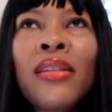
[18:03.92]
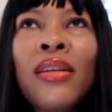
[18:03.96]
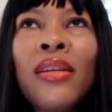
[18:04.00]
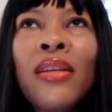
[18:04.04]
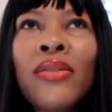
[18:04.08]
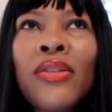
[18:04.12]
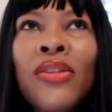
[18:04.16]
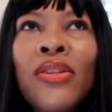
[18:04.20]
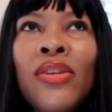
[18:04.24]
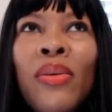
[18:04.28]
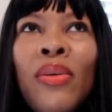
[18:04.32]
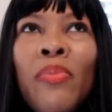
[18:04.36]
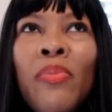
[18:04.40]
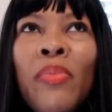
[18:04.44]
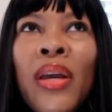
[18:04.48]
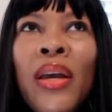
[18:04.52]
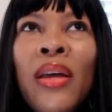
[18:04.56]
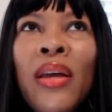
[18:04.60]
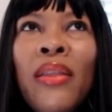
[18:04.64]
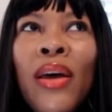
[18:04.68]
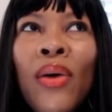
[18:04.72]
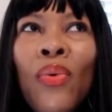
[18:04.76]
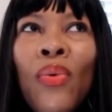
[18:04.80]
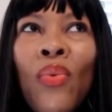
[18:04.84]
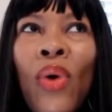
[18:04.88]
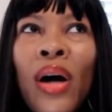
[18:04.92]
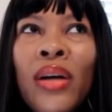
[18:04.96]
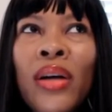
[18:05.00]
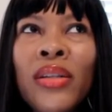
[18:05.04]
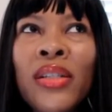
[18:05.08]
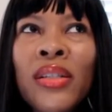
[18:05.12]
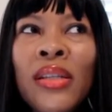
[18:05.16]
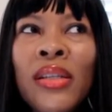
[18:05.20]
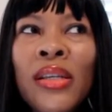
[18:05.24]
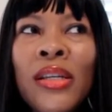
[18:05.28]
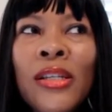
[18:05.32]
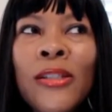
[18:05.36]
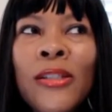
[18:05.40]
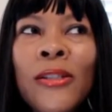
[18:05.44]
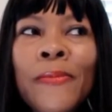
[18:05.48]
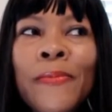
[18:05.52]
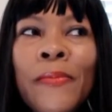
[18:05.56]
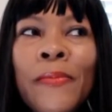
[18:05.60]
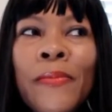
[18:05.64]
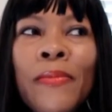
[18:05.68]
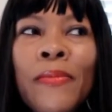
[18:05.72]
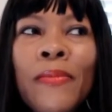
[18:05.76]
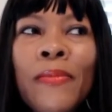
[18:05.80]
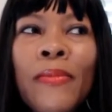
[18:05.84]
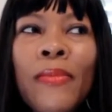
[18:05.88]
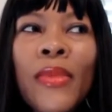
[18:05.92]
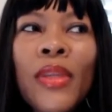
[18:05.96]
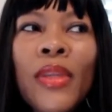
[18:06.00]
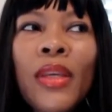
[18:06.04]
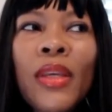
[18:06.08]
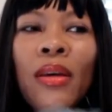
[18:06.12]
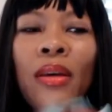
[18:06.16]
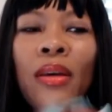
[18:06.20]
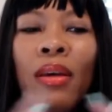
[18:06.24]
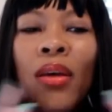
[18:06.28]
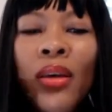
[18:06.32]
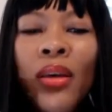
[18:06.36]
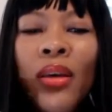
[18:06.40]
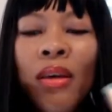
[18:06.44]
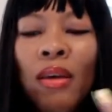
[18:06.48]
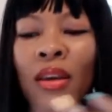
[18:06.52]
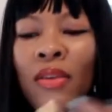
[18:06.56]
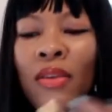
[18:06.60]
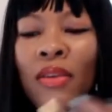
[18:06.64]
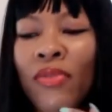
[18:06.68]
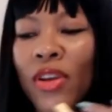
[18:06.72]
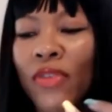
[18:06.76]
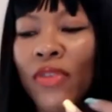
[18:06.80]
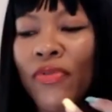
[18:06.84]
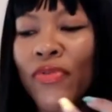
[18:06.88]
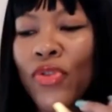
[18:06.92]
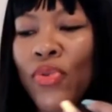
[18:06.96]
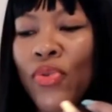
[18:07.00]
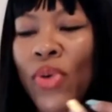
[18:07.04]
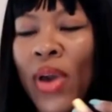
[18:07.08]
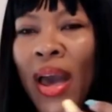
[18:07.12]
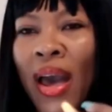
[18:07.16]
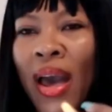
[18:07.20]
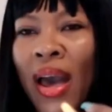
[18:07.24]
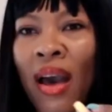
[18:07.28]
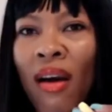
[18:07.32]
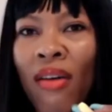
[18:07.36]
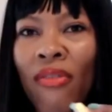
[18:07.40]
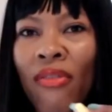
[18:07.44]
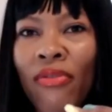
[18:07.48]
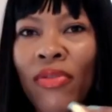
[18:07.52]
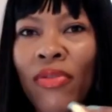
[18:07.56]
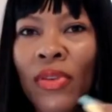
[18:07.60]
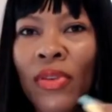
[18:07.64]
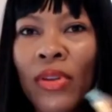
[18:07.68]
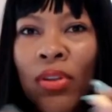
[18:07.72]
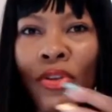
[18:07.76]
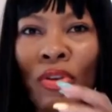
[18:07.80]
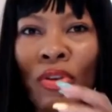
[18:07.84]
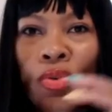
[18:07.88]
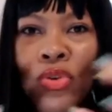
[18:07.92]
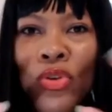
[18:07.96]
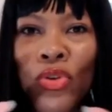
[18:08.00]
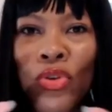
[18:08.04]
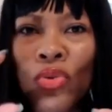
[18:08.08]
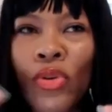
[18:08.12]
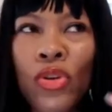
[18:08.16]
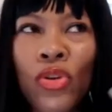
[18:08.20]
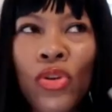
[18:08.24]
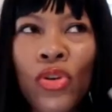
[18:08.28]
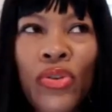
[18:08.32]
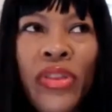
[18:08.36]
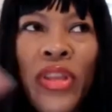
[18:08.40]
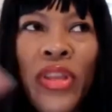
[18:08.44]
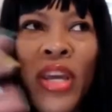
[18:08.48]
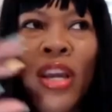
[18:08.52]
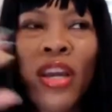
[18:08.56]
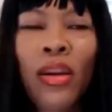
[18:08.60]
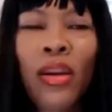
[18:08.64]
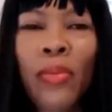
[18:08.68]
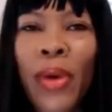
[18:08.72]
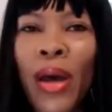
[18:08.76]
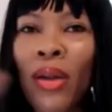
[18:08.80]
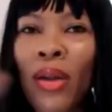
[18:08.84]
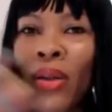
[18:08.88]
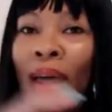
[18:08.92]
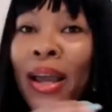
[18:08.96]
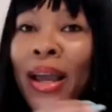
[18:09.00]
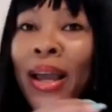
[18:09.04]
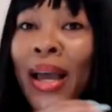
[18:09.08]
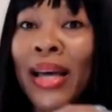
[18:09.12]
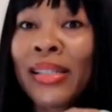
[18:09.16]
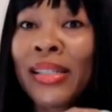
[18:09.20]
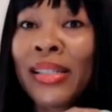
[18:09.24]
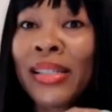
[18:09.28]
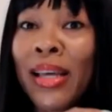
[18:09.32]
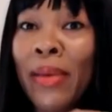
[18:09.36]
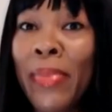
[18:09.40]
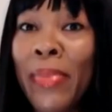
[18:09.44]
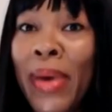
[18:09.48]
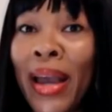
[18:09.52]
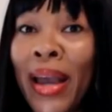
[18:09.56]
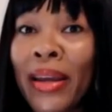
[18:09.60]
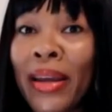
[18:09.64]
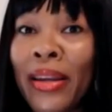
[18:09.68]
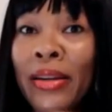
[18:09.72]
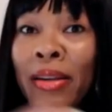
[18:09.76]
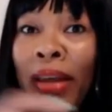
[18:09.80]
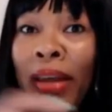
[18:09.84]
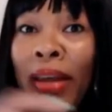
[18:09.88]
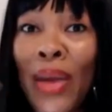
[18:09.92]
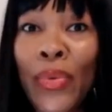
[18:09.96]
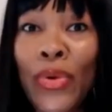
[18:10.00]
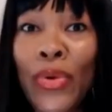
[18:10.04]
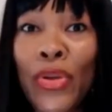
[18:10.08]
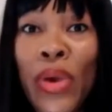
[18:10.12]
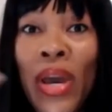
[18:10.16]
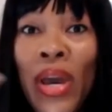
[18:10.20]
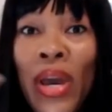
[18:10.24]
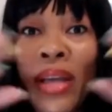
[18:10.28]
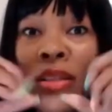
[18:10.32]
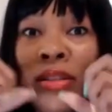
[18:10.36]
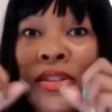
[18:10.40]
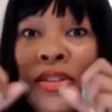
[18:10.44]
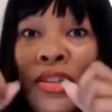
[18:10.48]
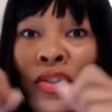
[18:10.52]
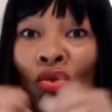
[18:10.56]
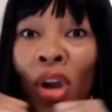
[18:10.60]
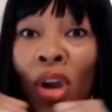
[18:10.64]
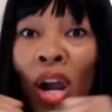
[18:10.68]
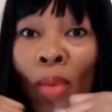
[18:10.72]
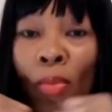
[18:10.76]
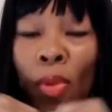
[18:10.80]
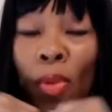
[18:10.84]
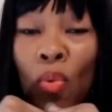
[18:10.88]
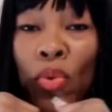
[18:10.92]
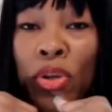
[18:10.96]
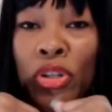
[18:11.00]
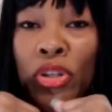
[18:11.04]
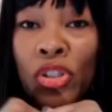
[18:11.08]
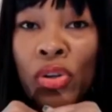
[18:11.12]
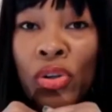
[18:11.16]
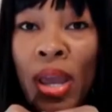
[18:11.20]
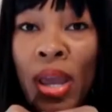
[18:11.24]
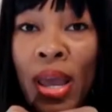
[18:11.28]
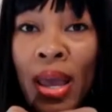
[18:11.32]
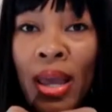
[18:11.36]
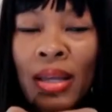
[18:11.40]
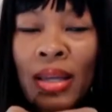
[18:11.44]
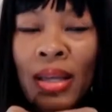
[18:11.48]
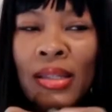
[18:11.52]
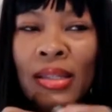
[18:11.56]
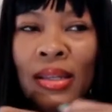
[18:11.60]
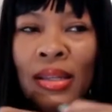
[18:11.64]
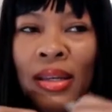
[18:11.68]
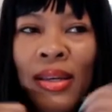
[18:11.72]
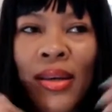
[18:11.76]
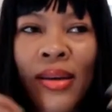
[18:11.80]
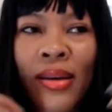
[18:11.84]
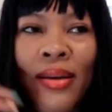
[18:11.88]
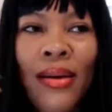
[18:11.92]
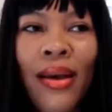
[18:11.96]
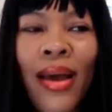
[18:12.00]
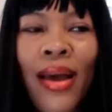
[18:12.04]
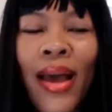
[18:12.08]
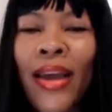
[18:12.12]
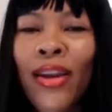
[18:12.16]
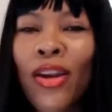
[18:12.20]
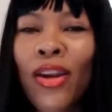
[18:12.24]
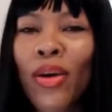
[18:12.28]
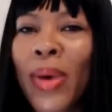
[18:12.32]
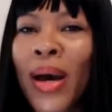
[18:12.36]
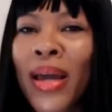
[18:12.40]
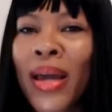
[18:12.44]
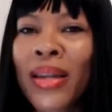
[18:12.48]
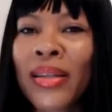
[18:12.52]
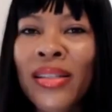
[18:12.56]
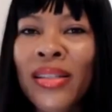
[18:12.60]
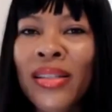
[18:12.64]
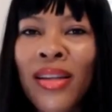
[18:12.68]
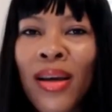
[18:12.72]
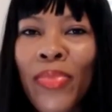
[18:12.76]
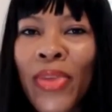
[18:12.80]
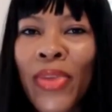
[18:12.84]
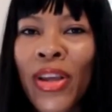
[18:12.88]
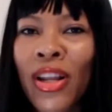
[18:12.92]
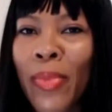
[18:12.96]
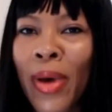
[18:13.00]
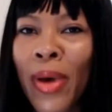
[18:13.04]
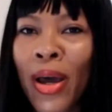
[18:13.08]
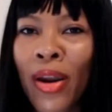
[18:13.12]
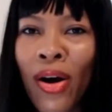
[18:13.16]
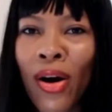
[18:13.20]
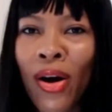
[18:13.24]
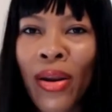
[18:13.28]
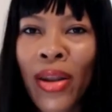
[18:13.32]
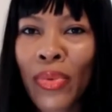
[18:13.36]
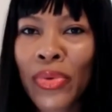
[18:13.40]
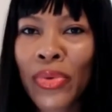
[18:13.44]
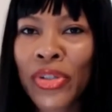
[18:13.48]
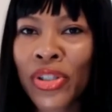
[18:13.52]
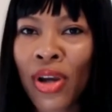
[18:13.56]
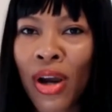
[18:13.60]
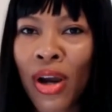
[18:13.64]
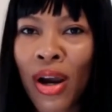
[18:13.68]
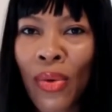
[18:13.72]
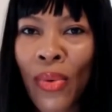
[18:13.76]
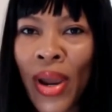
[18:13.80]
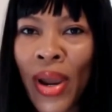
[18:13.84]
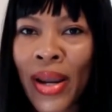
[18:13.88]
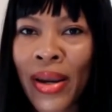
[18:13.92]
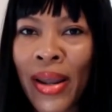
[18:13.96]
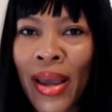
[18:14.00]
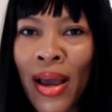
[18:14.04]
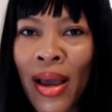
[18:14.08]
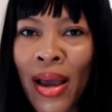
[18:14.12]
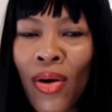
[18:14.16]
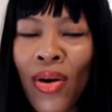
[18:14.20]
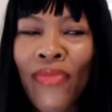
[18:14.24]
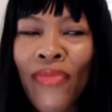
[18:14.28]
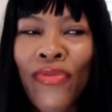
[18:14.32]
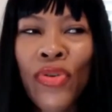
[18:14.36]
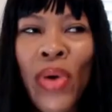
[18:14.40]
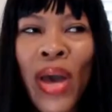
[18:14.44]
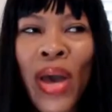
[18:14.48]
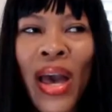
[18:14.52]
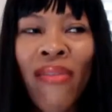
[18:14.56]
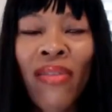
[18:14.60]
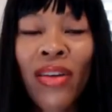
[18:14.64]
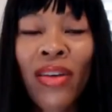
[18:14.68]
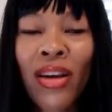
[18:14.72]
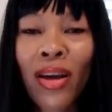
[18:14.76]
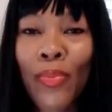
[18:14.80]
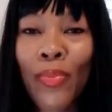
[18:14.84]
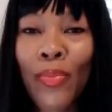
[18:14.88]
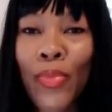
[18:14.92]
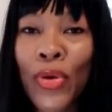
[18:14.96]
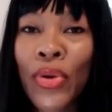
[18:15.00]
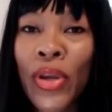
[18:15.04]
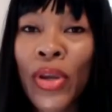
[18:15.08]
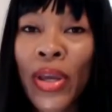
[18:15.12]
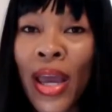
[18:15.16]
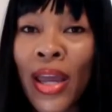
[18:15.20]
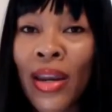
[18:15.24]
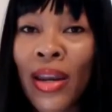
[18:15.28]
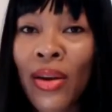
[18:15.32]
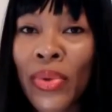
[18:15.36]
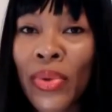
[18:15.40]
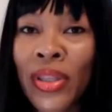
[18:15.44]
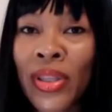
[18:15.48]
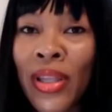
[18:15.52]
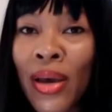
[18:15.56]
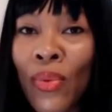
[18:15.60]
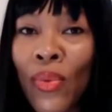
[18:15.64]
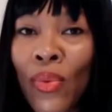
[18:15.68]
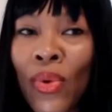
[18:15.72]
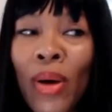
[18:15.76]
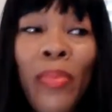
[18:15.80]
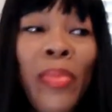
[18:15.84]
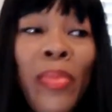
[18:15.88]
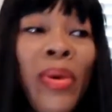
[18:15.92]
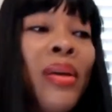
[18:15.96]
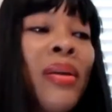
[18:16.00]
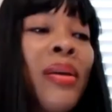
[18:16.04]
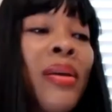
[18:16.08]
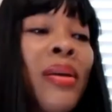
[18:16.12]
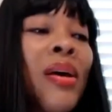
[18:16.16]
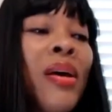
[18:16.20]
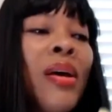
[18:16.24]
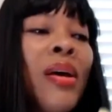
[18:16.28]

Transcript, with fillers: to, to the men that watch this. Mm-hmm. Even if you have you, you are thinking about, like I said back in the day when you had this drama with your ex. Mm-hmm. Ain't nobody sitting up thinking about all that with y'all right now. If you haven't communicated with that woman,